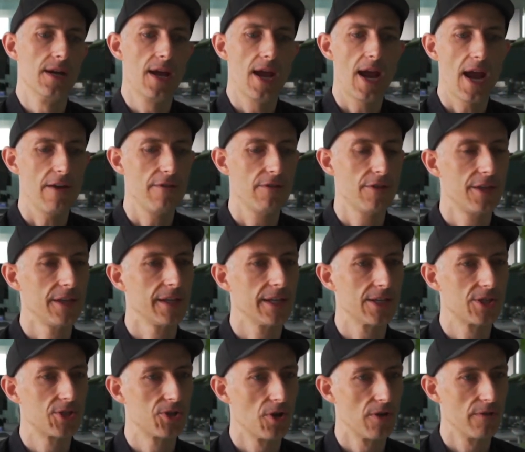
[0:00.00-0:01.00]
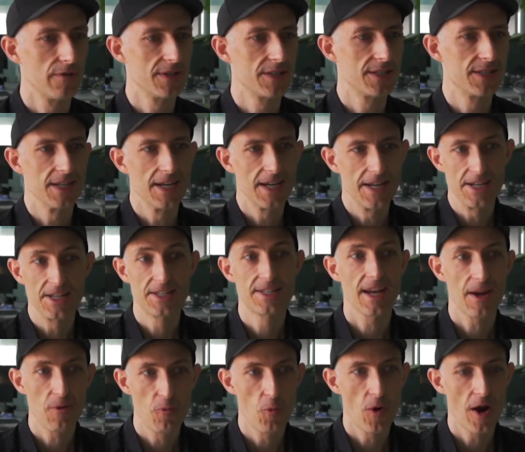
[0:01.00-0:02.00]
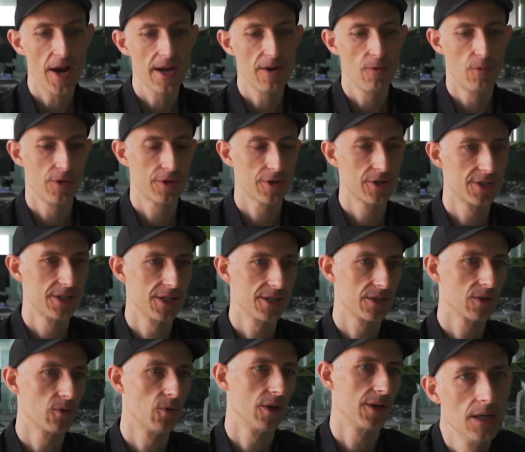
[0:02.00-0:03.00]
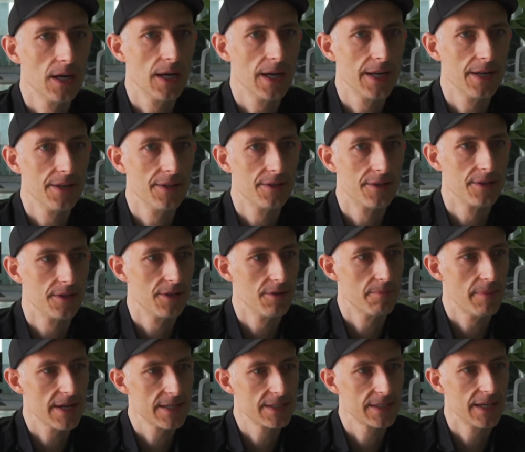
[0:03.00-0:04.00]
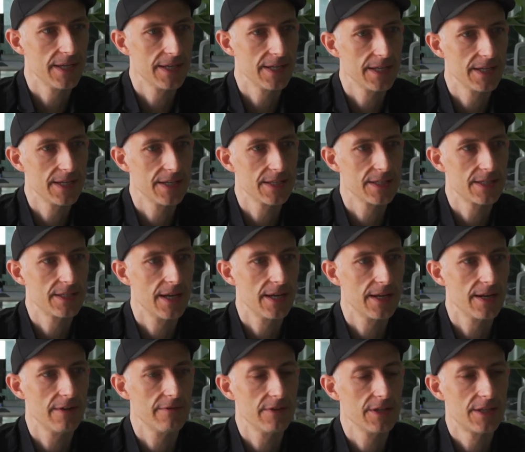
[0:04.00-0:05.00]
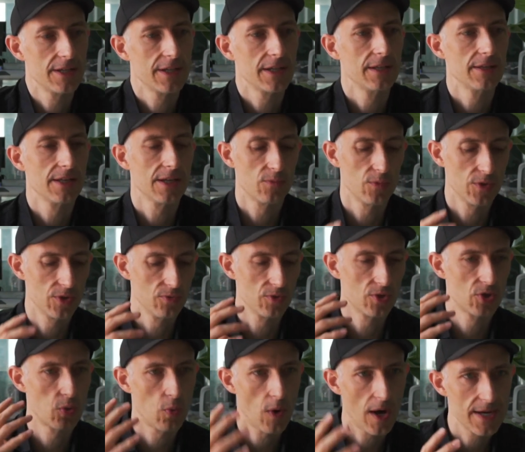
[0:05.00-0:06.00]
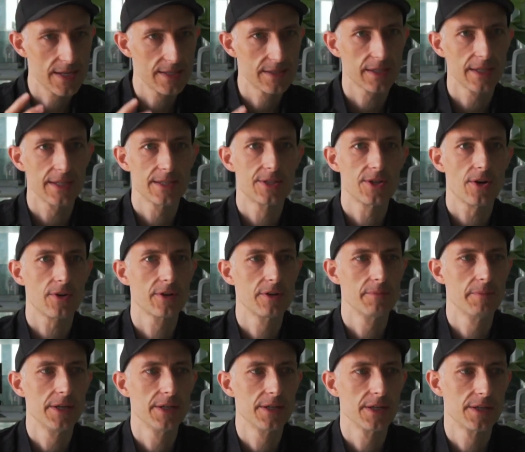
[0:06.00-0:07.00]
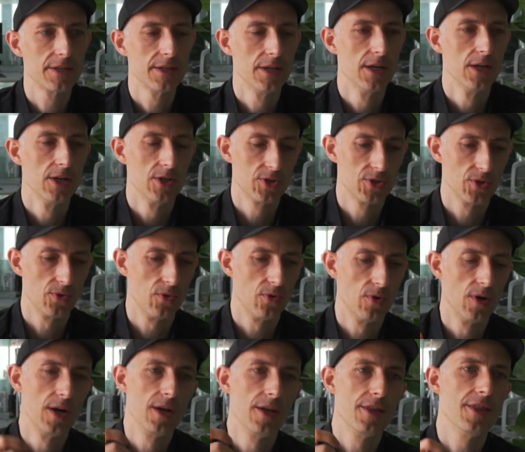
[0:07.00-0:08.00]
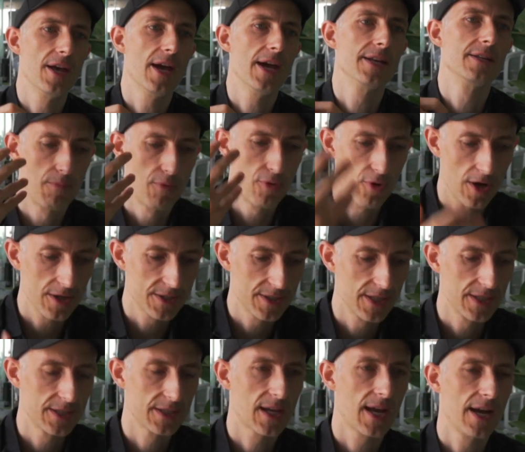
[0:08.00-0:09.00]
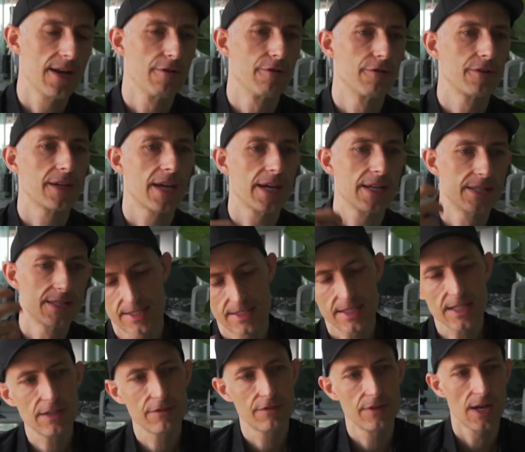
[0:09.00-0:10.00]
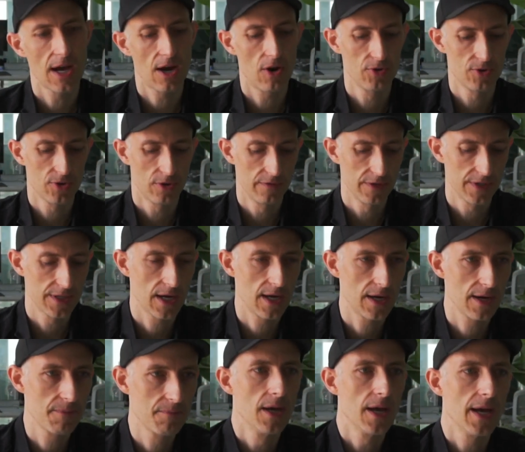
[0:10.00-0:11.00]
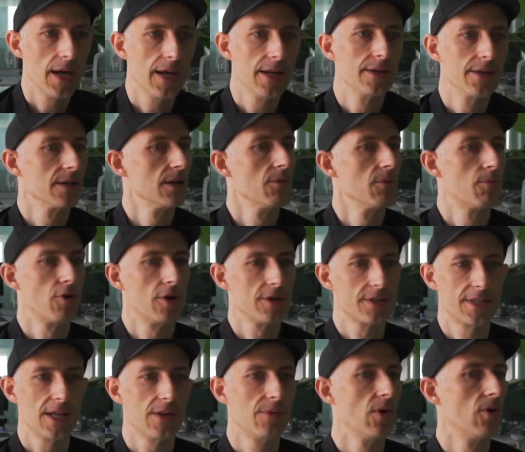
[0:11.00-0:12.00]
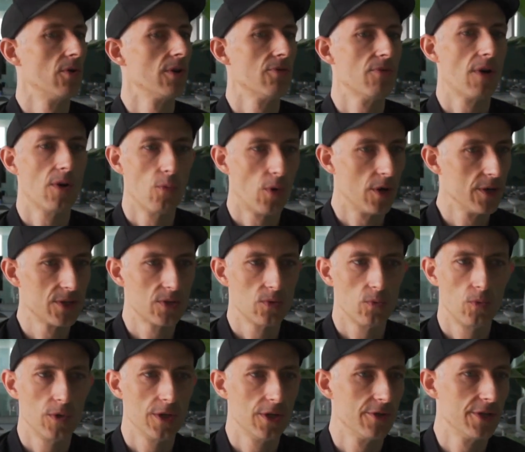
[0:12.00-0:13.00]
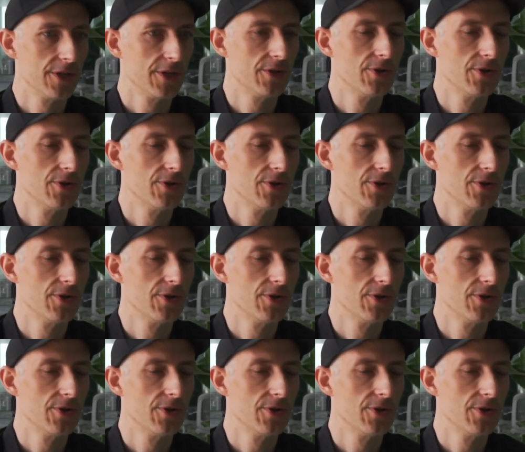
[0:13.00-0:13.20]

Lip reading: everything gets serviced in the same way with consistent quality. And the basic idea here is that everything that we do twice gets documented, so that process kind of gets evened out over time, and a process that we only run once, we don't need to